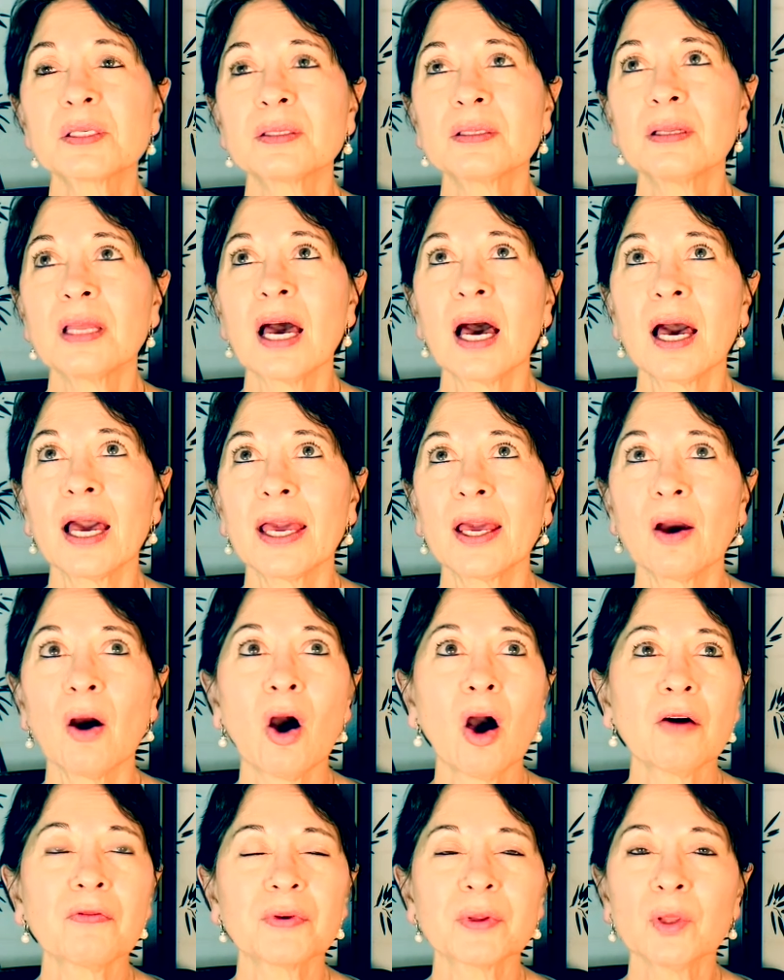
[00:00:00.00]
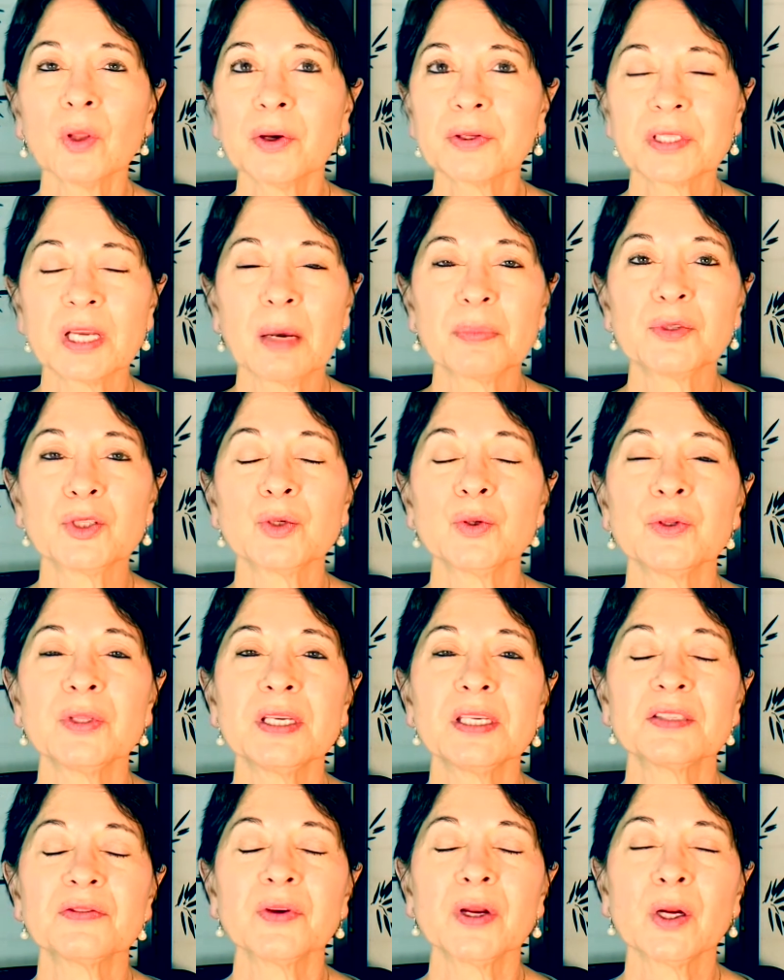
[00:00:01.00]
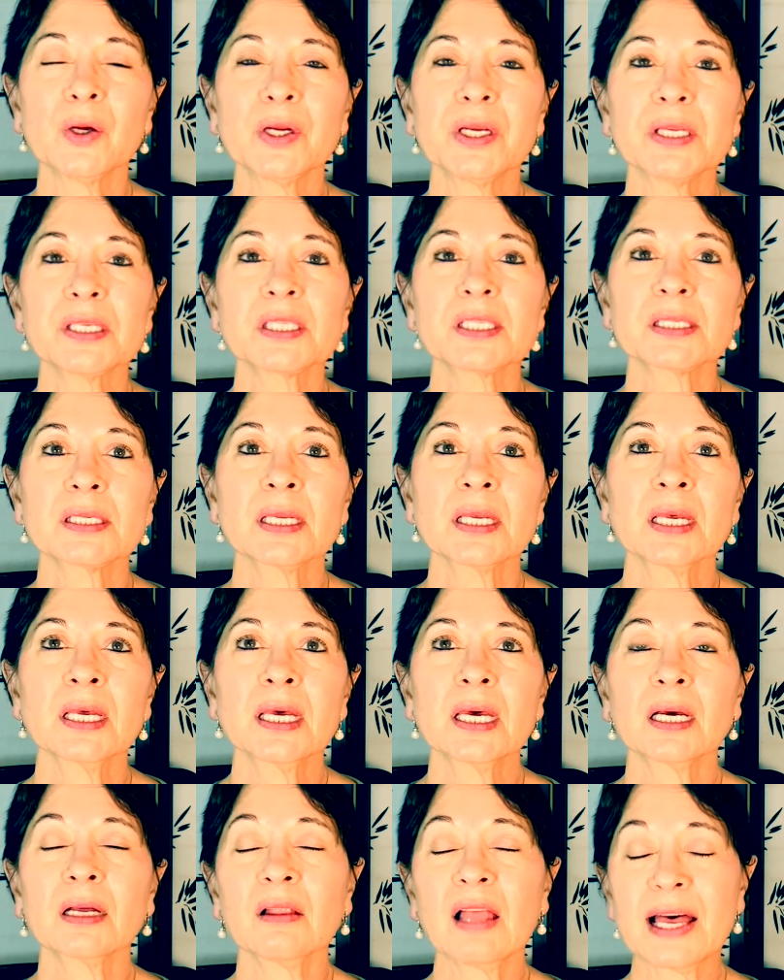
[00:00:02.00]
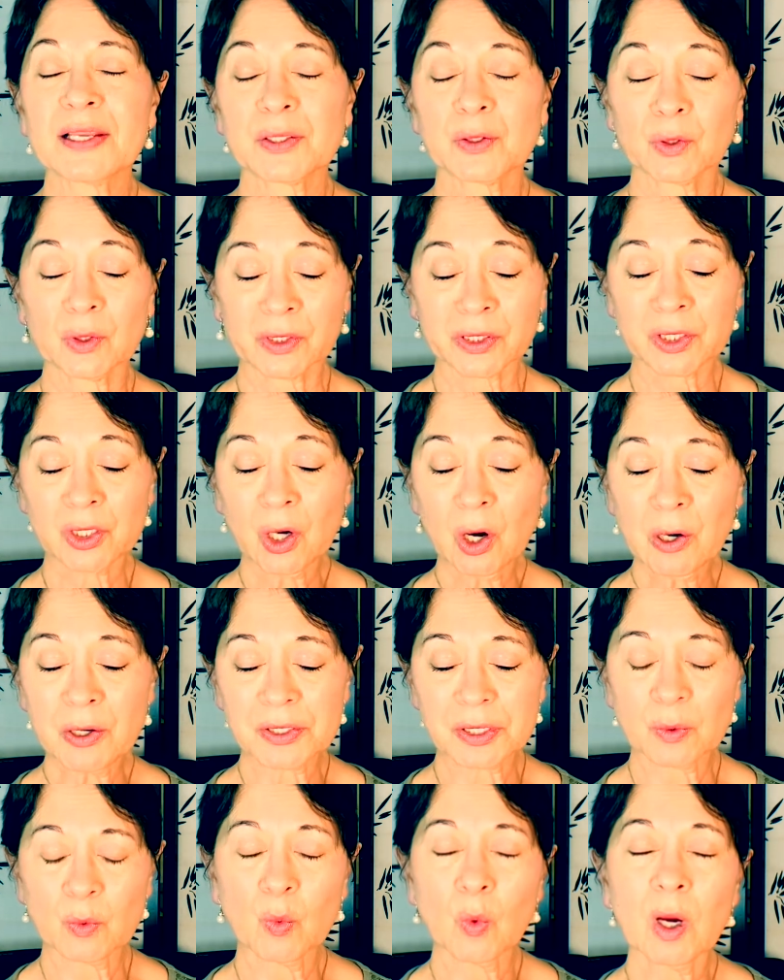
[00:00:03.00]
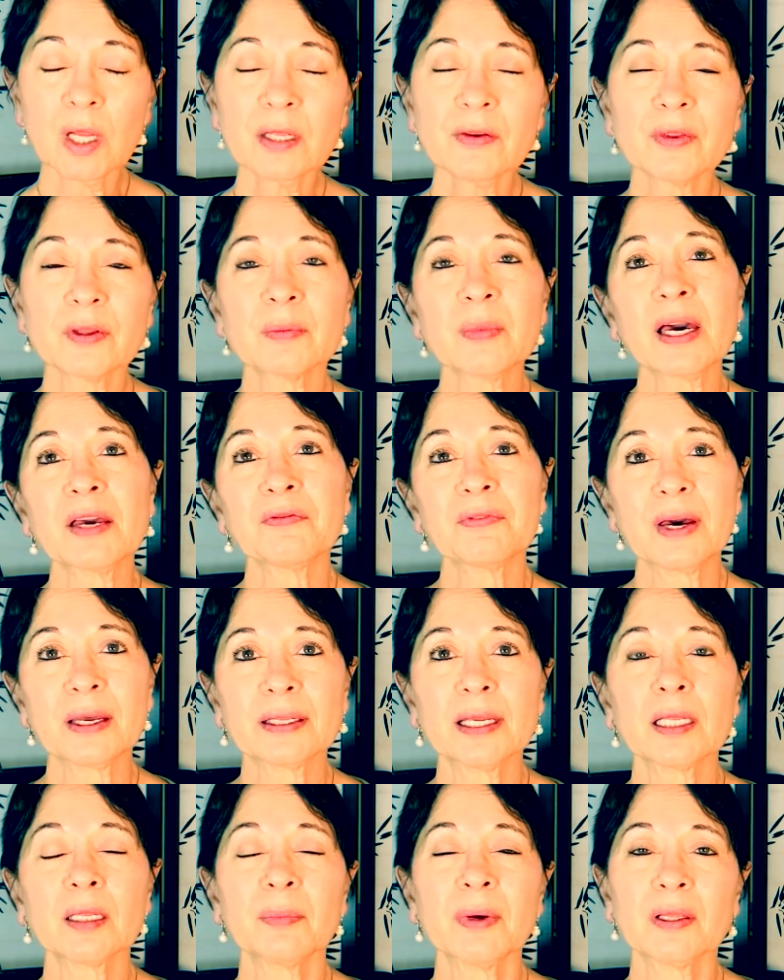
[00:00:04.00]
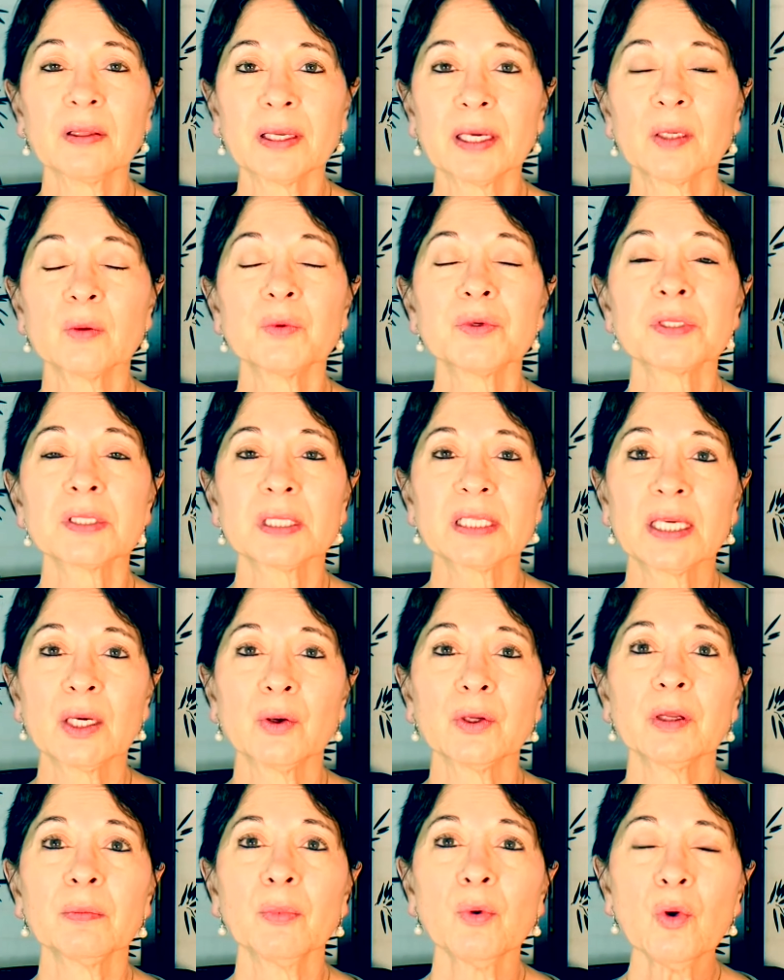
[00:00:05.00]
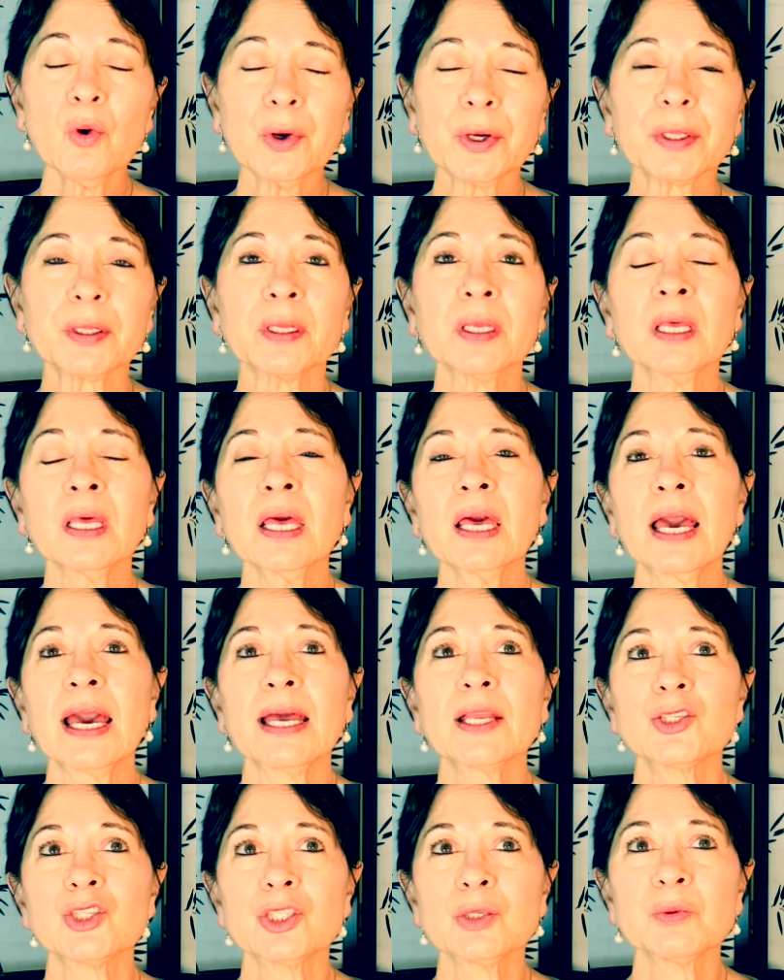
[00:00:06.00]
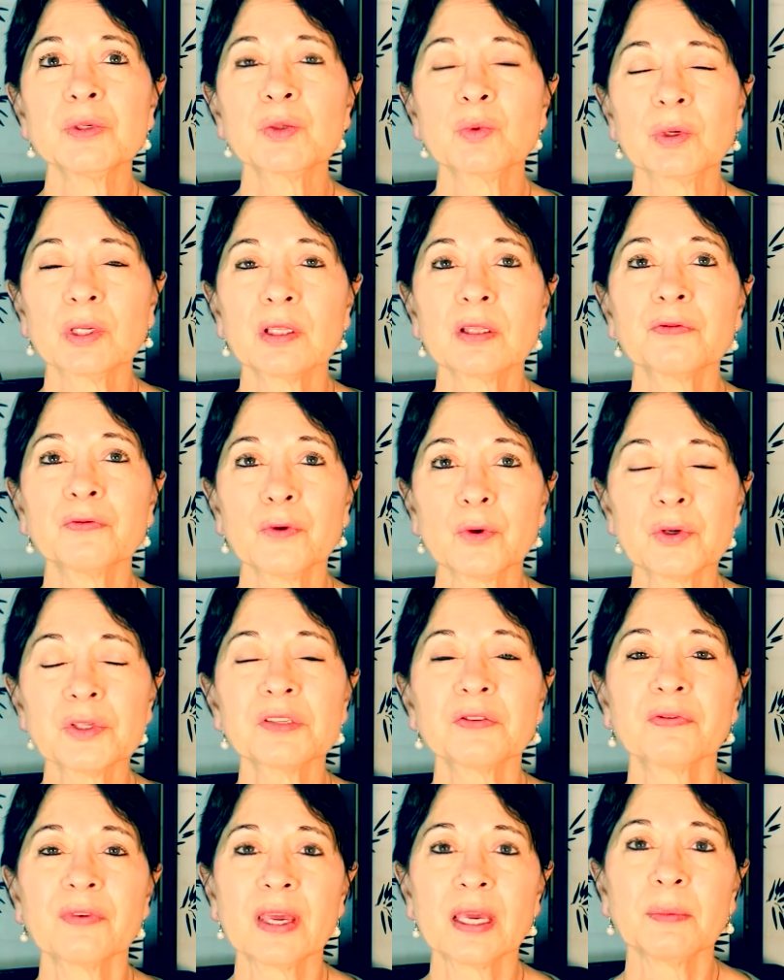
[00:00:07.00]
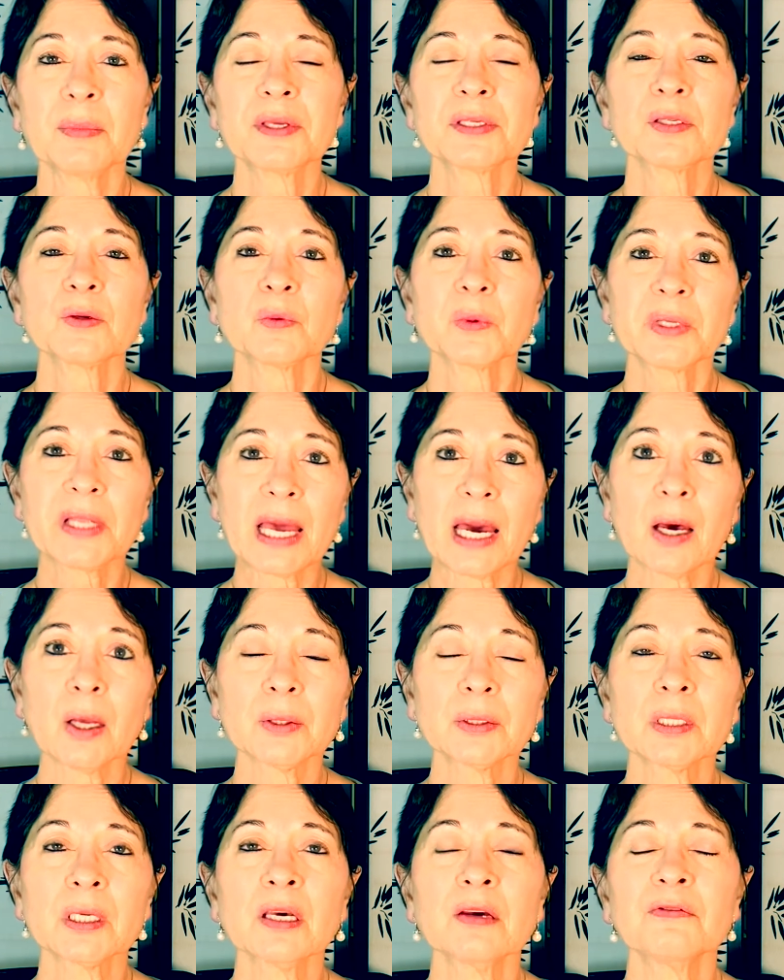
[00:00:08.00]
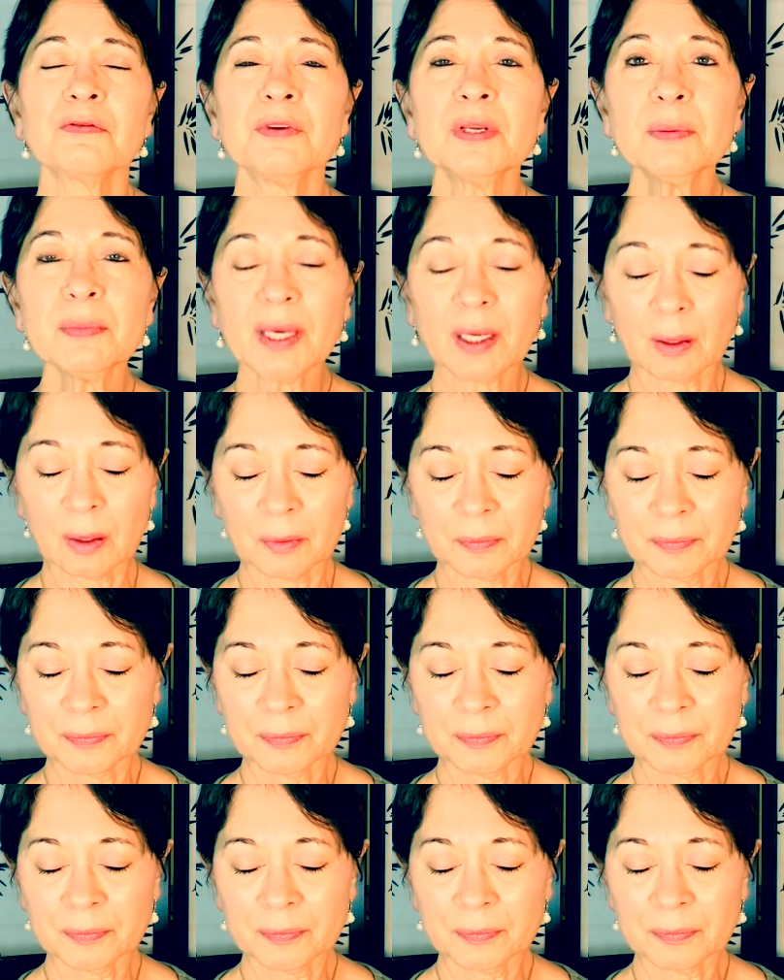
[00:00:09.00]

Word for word: I often looked up to these various classical guitarists. And one of them I found out about later was Liona Boyd. And she was one of the first famous and renowned female